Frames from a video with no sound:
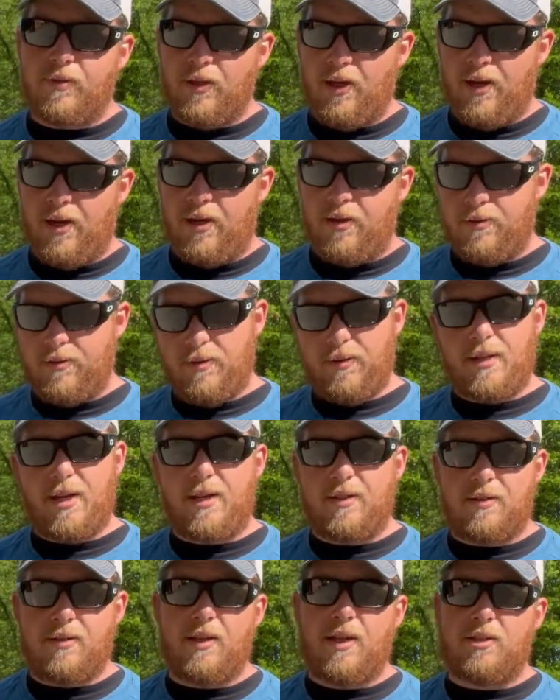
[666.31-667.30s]
and
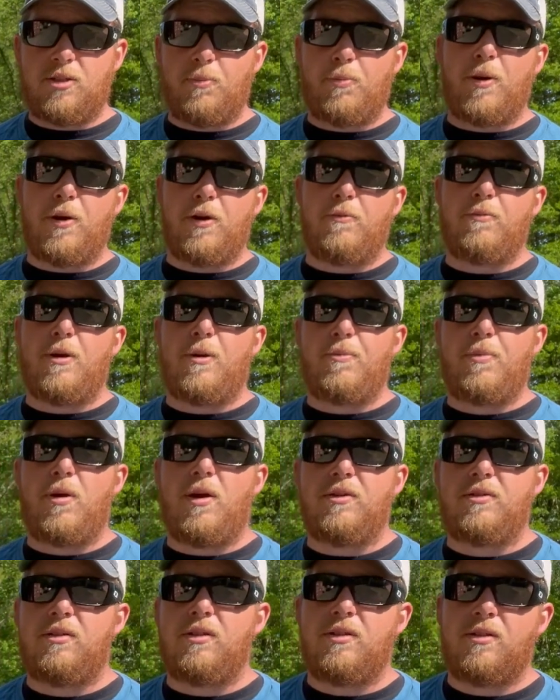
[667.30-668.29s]
that's a part of my
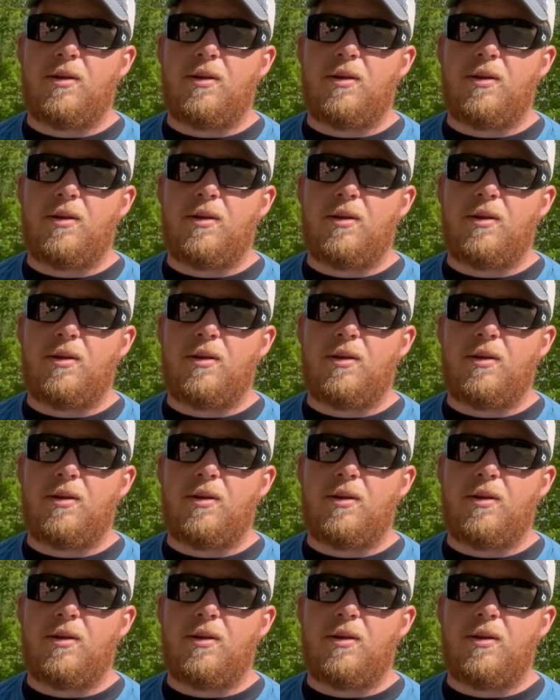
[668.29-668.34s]
process.